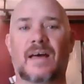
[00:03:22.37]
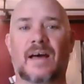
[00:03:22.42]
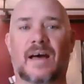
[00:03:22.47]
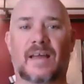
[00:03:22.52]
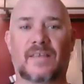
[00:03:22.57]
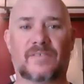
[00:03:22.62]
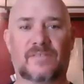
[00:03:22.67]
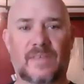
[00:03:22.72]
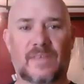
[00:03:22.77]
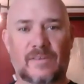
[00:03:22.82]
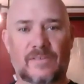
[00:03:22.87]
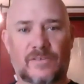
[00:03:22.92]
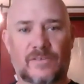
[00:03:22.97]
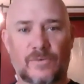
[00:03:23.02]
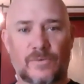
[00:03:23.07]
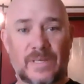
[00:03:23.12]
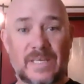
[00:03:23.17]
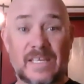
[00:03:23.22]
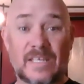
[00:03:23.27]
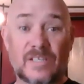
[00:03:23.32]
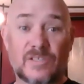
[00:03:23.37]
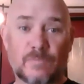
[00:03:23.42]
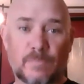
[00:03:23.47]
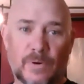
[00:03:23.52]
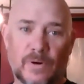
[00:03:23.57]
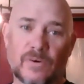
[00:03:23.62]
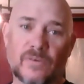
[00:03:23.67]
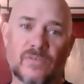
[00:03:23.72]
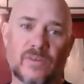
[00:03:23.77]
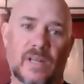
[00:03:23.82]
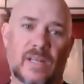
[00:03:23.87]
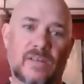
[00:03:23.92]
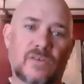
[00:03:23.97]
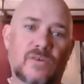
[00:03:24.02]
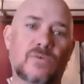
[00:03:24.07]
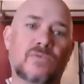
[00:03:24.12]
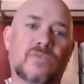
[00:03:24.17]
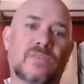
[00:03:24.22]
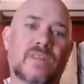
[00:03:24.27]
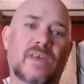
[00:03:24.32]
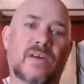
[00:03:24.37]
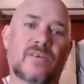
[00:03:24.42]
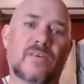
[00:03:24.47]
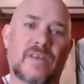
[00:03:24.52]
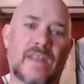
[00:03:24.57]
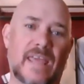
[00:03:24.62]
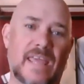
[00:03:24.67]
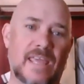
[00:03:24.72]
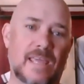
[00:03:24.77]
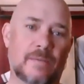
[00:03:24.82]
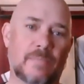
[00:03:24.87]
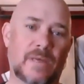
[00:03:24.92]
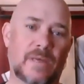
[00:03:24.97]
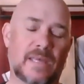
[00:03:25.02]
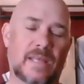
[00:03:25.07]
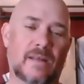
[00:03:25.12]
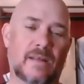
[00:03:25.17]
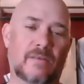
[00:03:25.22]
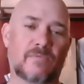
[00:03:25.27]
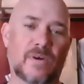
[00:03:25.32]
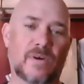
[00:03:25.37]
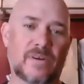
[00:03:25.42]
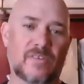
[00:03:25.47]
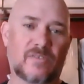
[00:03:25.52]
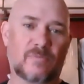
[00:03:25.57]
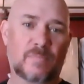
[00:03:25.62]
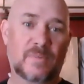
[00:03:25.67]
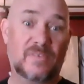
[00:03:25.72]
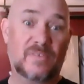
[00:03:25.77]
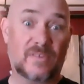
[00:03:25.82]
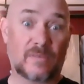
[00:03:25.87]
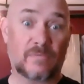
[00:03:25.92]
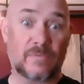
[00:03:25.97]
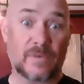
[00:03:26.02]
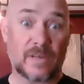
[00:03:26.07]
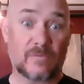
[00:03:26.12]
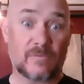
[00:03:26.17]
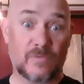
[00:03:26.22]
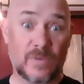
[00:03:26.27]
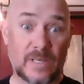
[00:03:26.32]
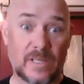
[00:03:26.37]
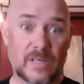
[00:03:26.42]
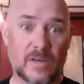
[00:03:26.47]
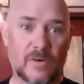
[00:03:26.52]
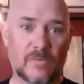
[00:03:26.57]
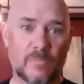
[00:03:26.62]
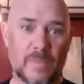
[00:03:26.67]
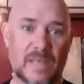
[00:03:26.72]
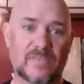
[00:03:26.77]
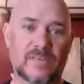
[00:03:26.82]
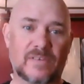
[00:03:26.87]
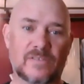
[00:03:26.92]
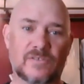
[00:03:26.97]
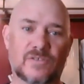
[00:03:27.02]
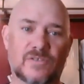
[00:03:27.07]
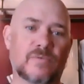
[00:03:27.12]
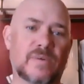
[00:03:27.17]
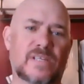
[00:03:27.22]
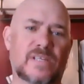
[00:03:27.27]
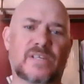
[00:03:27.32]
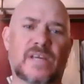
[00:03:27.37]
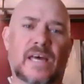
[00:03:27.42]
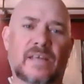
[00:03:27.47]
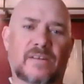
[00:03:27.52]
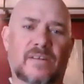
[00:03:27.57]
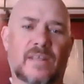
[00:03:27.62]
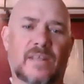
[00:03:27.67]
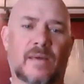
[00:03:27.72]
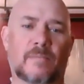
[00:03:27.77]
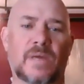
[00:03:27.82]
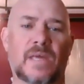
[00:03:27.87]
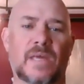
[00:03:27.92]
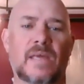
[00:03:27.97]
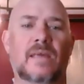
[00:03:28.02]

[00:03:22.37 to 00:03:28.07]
I sent to each person and used their name in a very specific video message to reach out to them